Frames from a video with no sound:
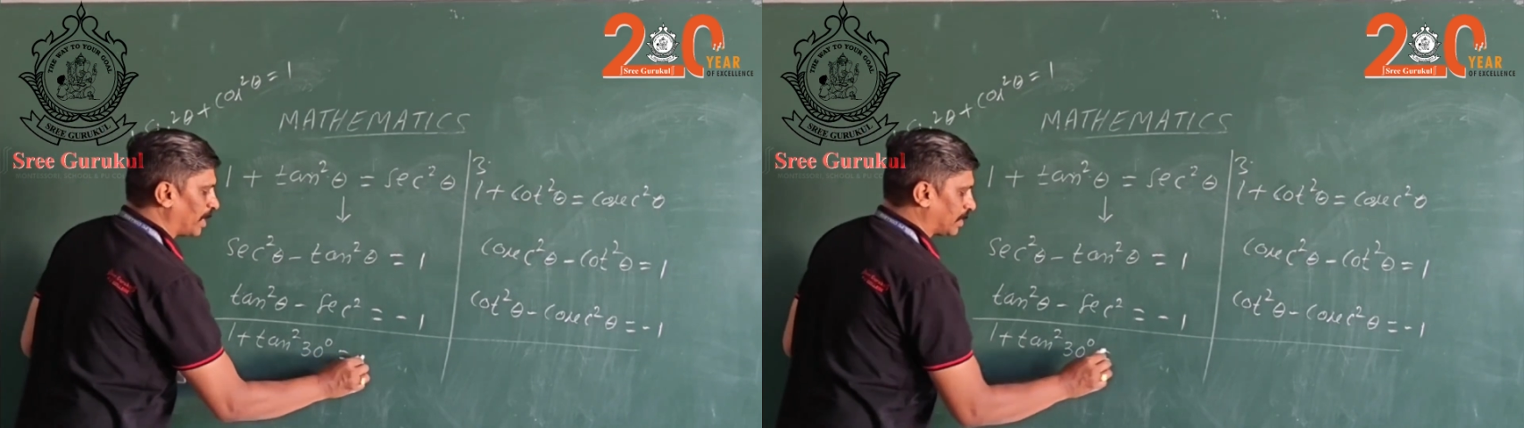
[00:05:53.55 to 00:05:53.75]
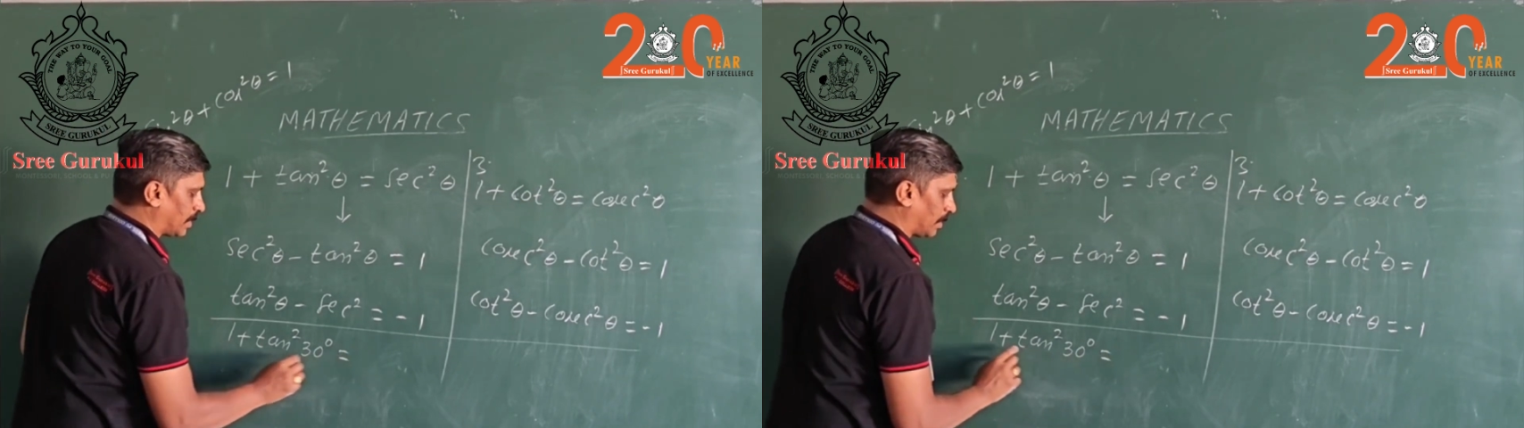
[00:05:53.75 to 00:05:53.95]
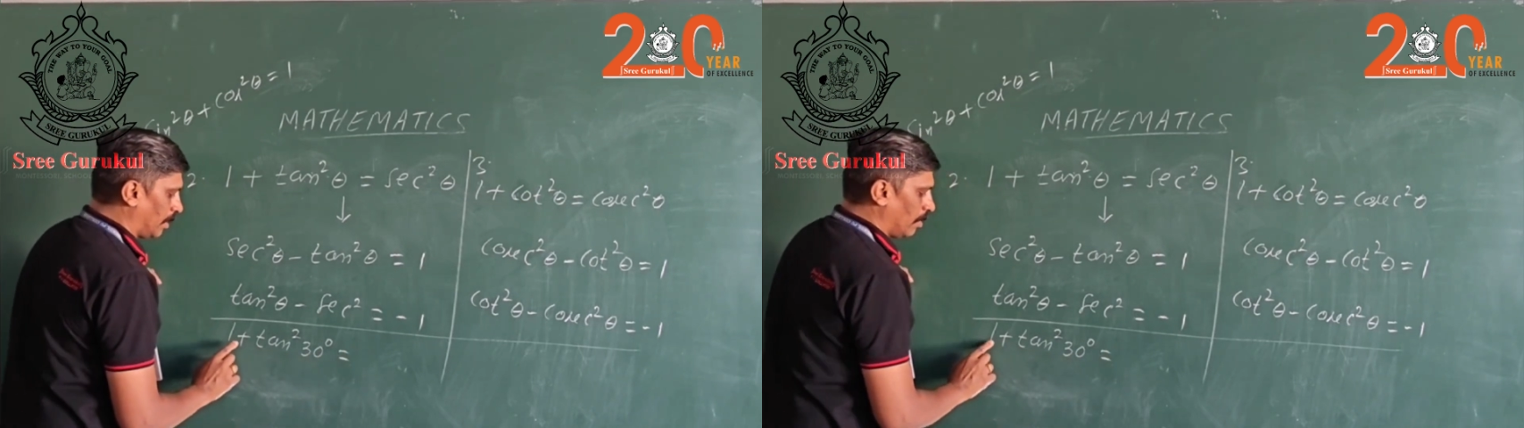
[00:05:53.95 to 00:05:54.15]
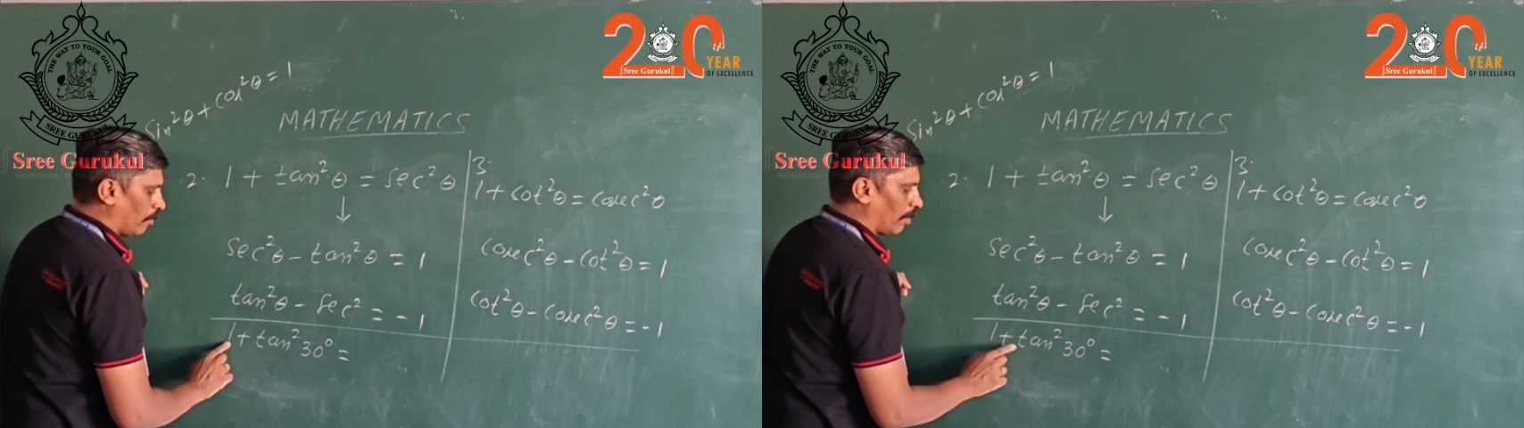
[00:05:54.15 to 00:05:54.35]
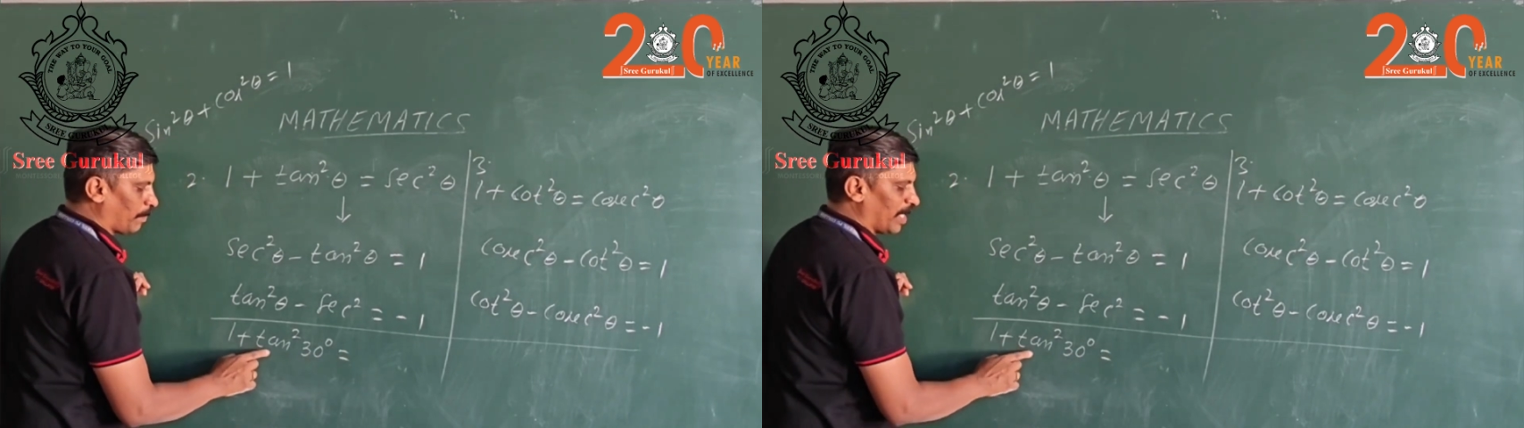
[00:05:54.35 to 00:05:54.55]
is
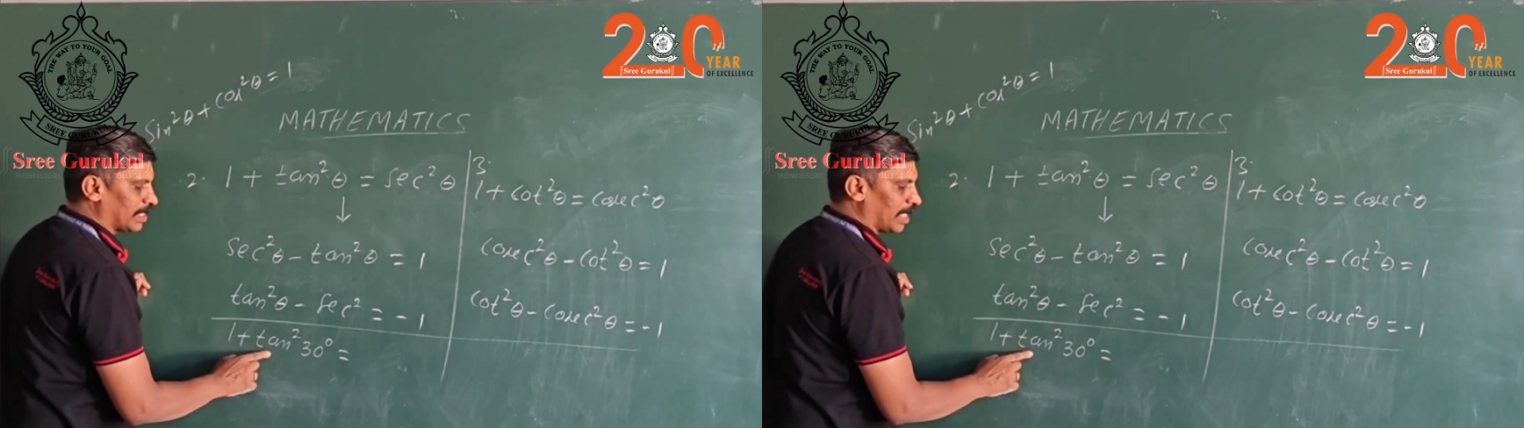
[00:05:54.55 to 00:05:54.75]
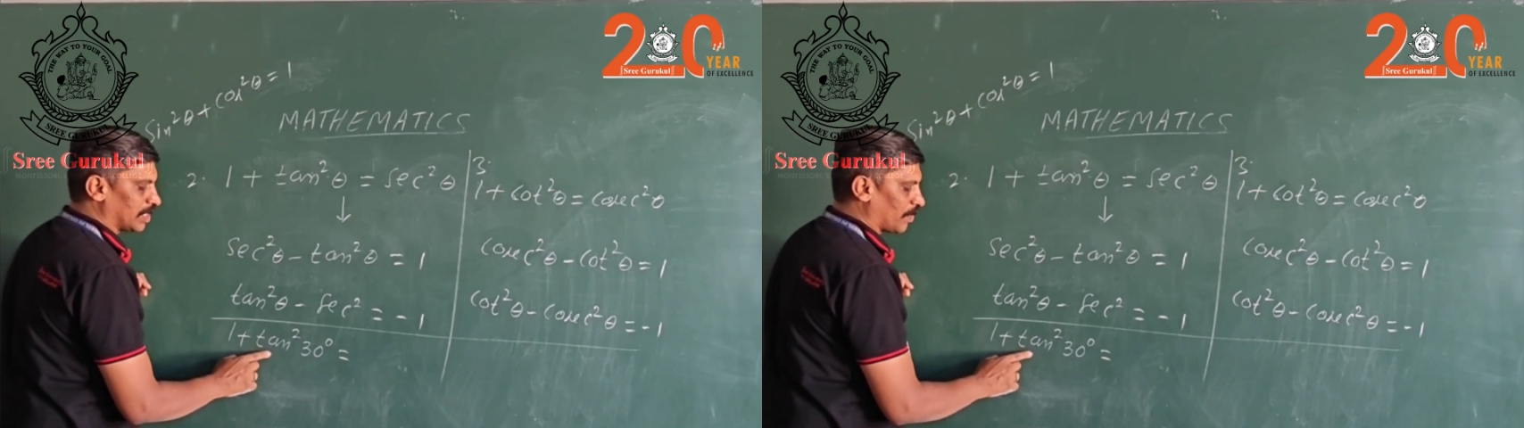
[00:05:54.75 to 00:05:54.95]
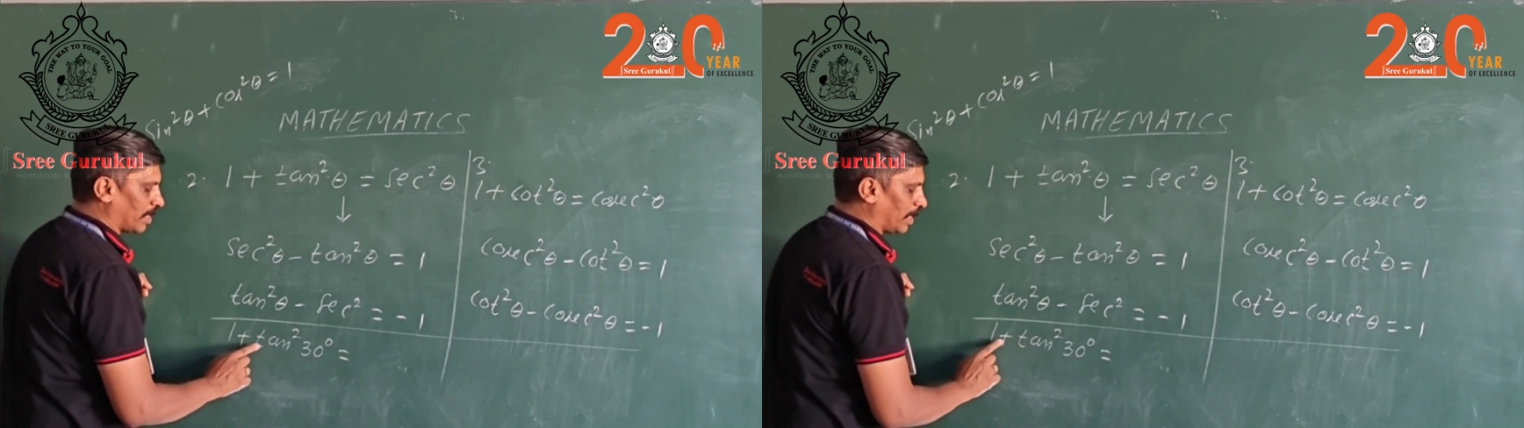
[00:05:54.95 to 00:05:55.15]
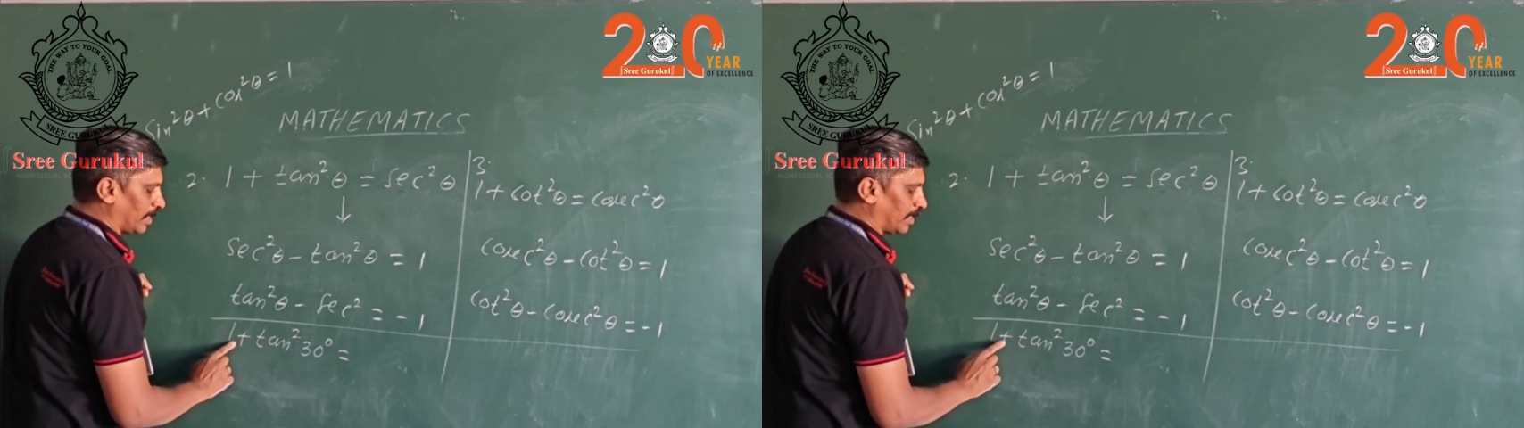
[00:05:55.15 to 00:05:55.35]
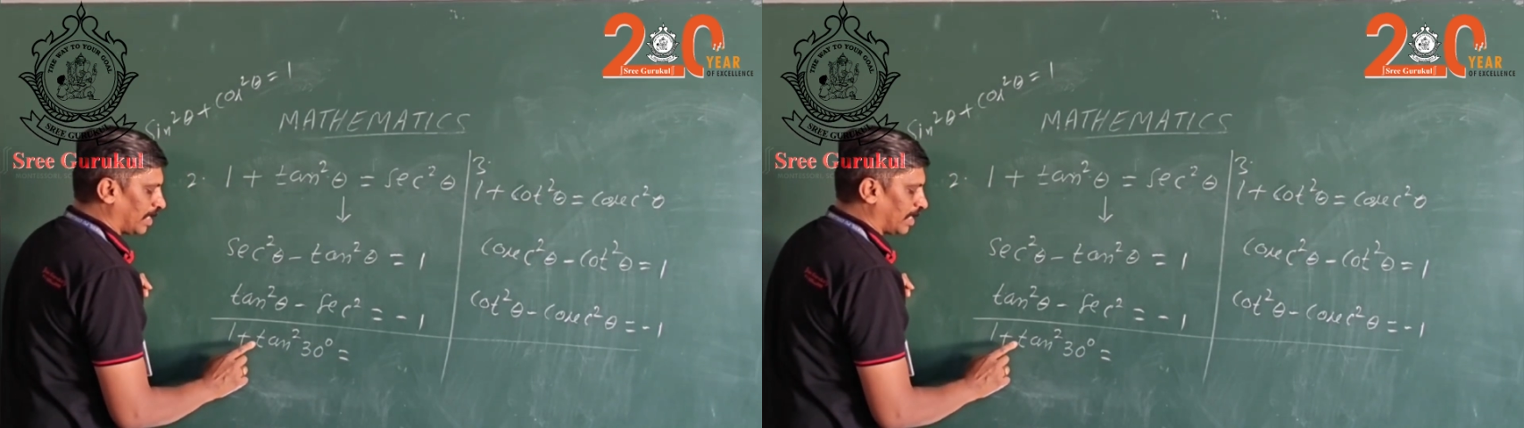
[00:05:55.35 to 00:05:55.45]
1 plus tan square 30,